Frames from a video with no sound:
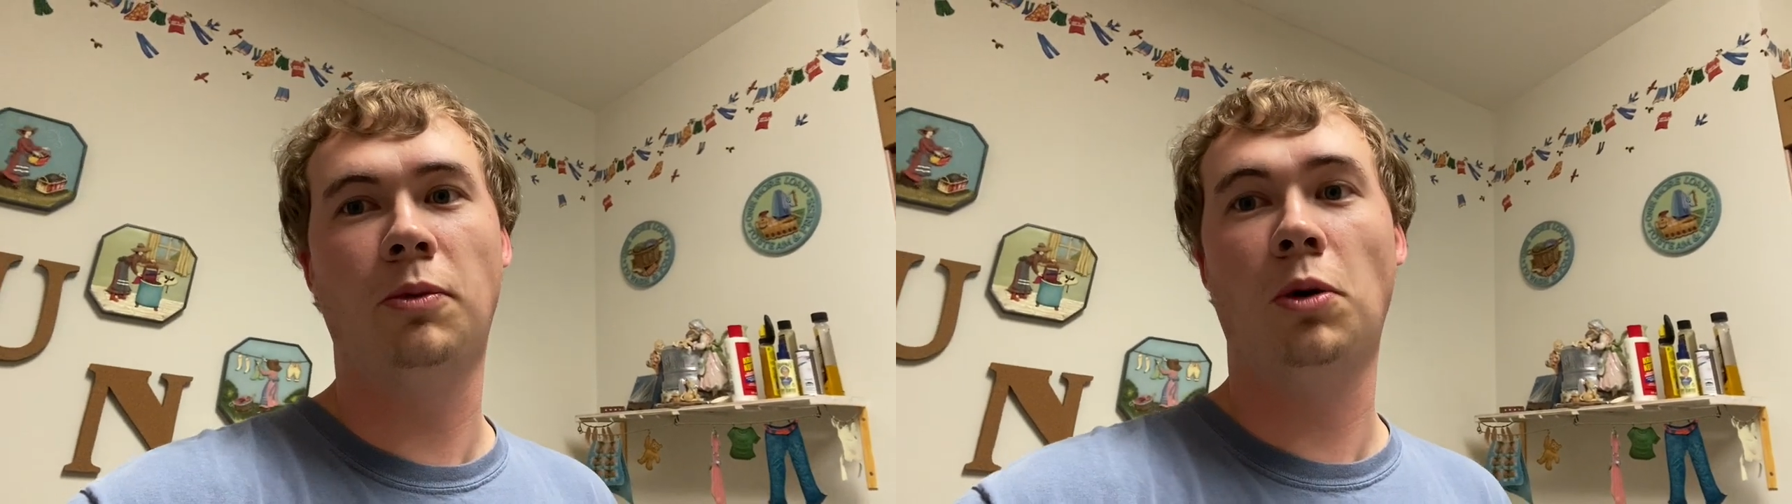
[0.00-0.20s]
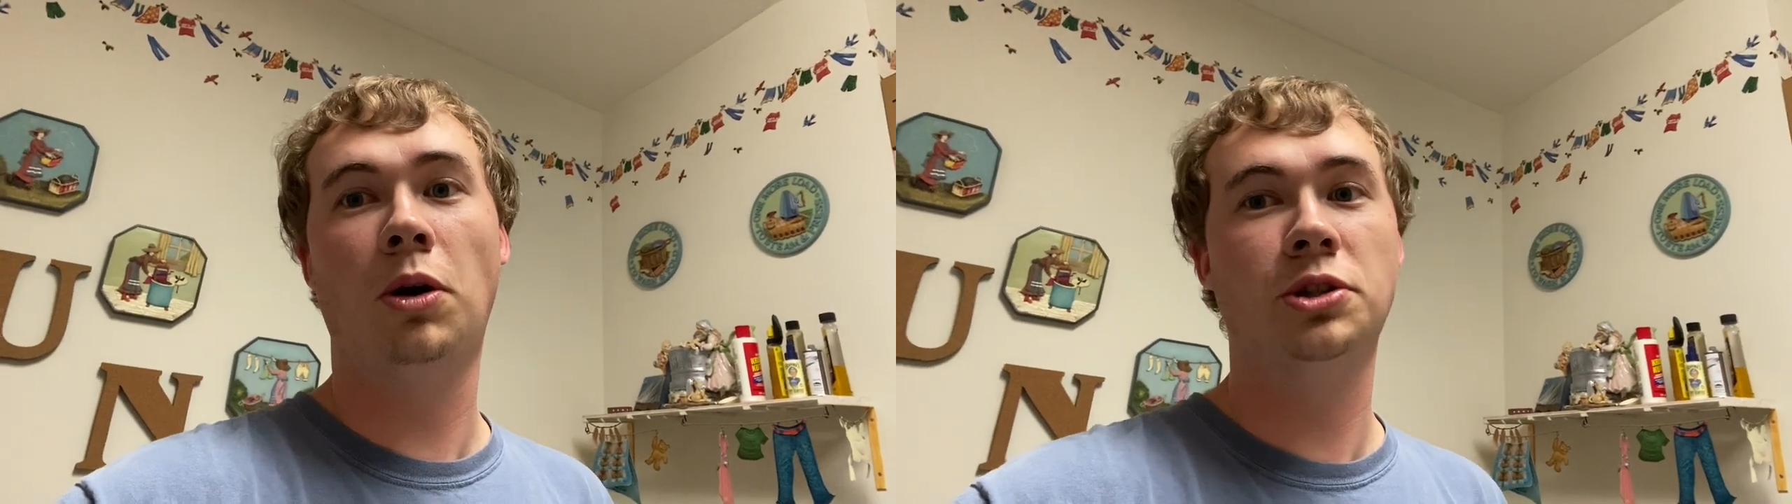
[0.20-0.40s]

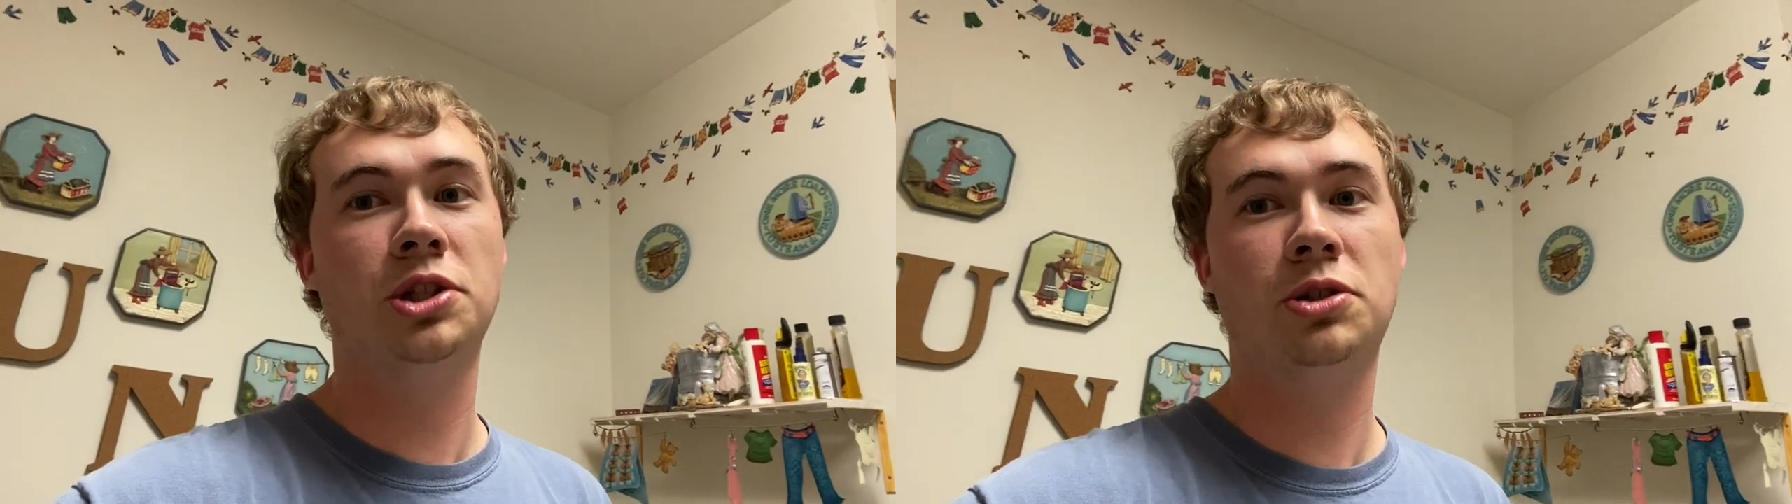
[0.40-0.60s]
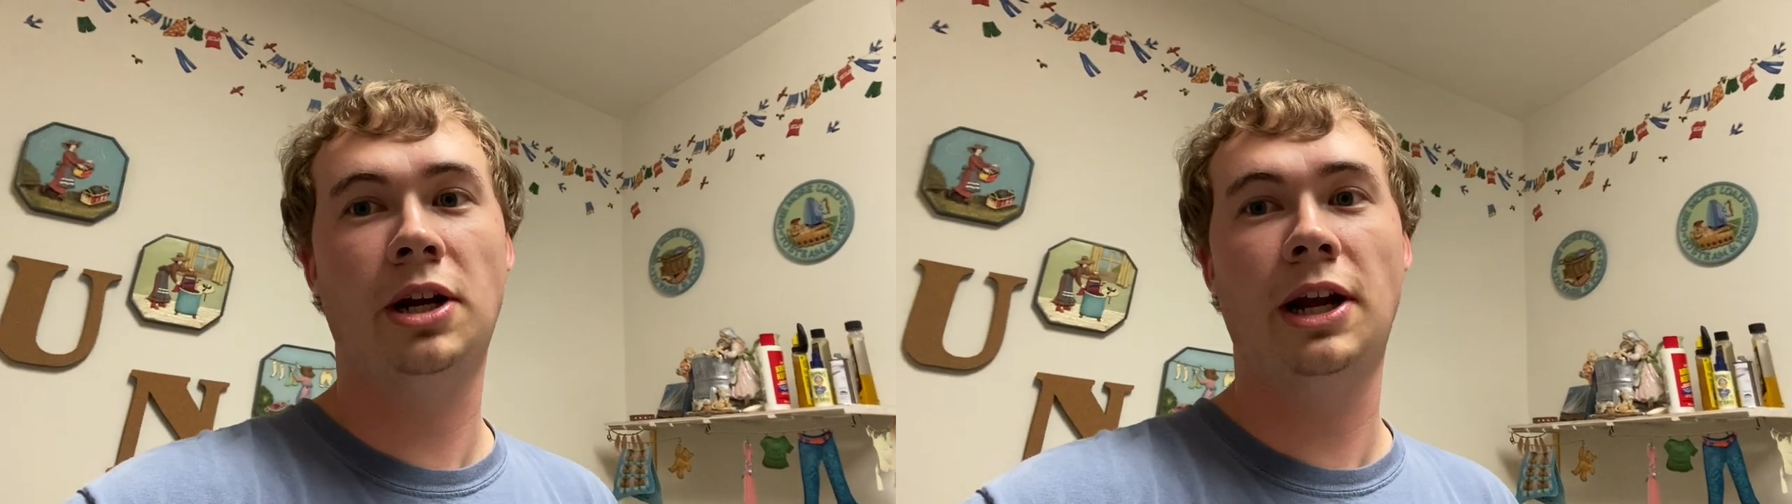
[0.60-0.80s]
We're all
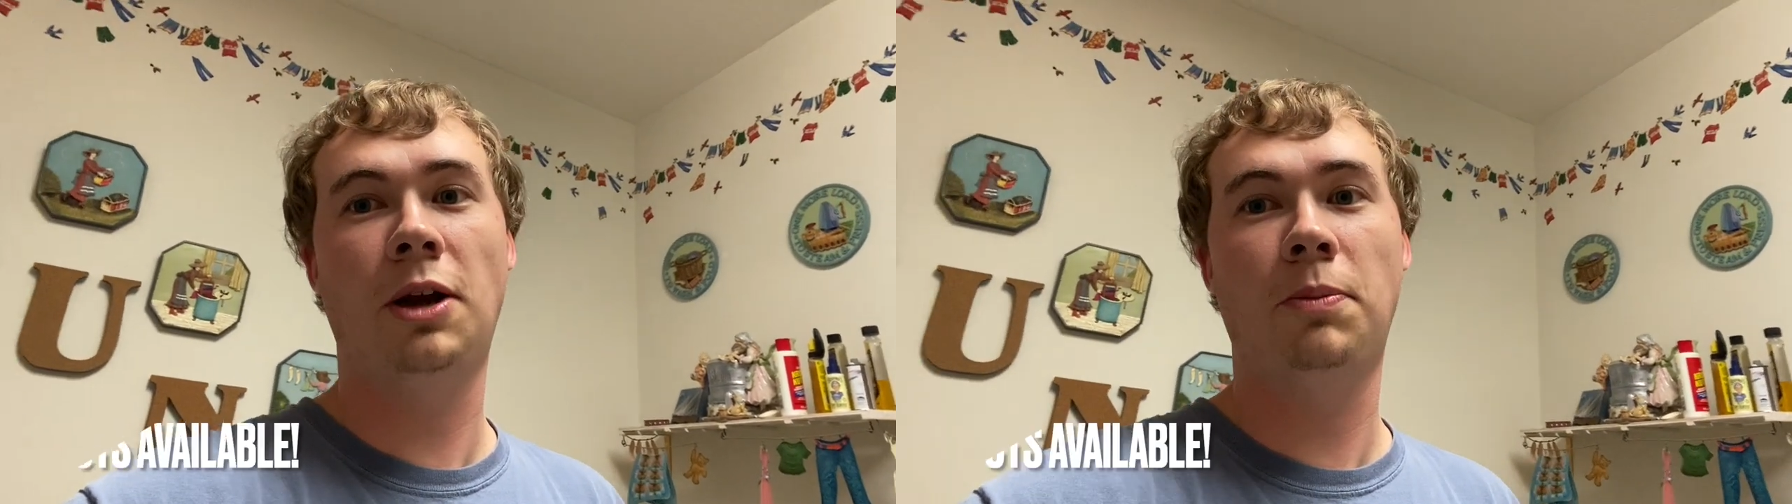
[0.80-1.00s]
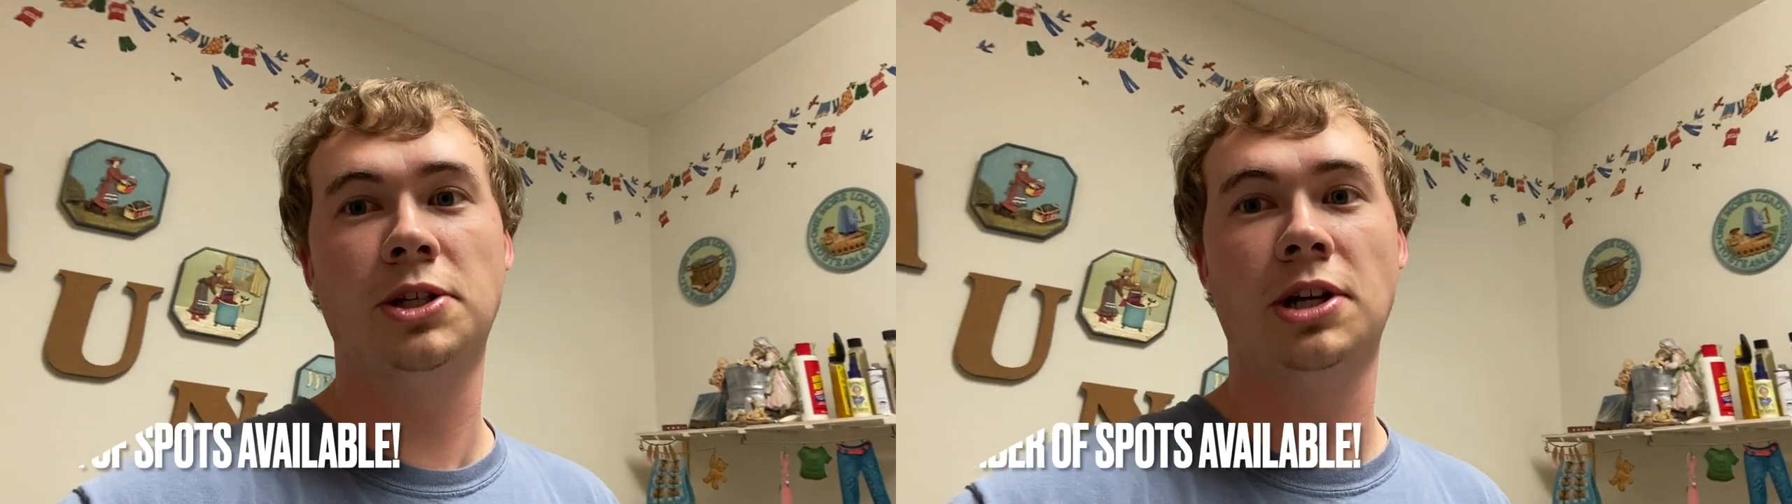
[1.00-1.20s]
just trying to
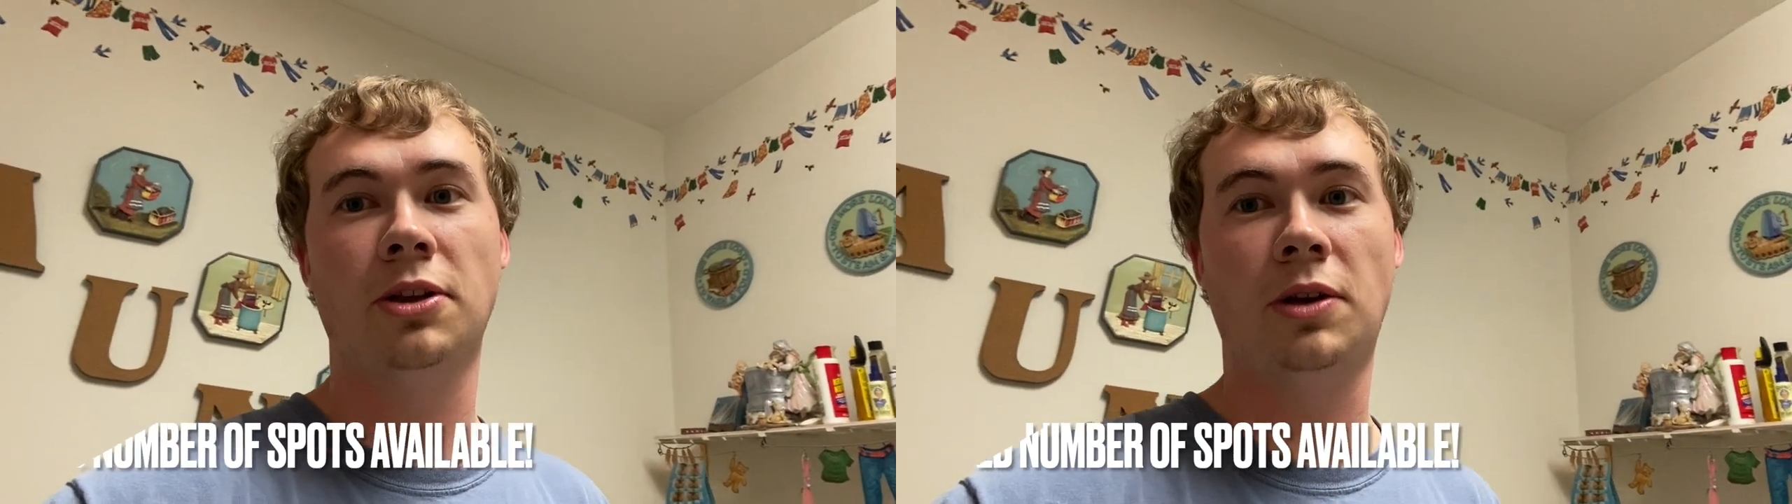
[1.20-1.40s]
help each other